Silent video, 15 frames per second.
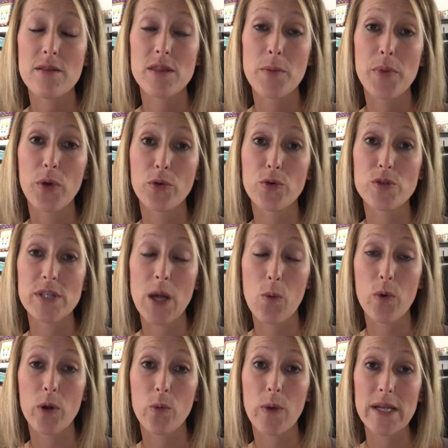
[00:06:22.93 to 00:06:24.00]
the builders that
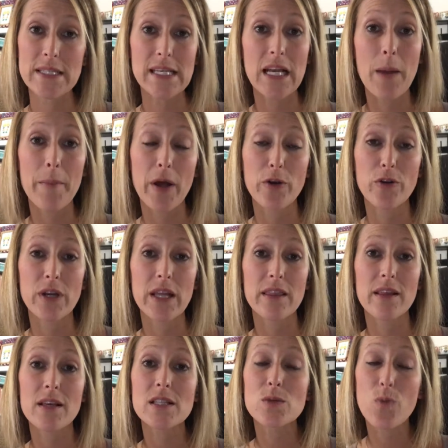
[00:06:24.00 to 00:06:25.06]
we're raising up
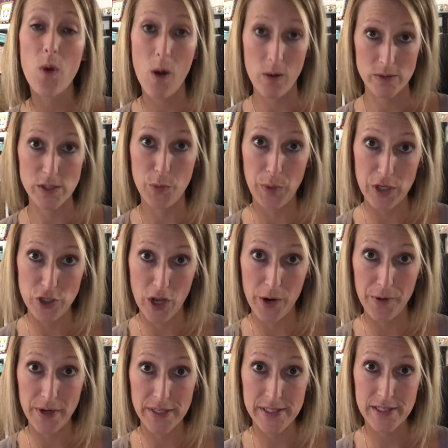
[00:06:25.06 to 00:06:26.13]
underneath us will also be
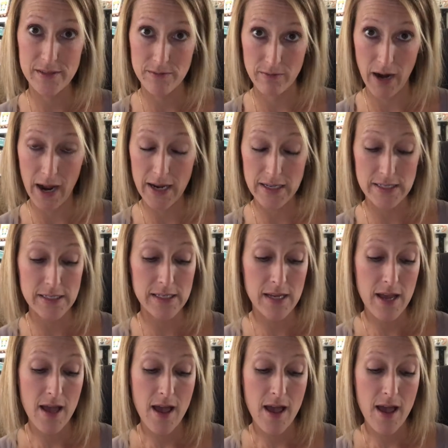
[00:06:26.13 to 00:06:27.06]
generous, right?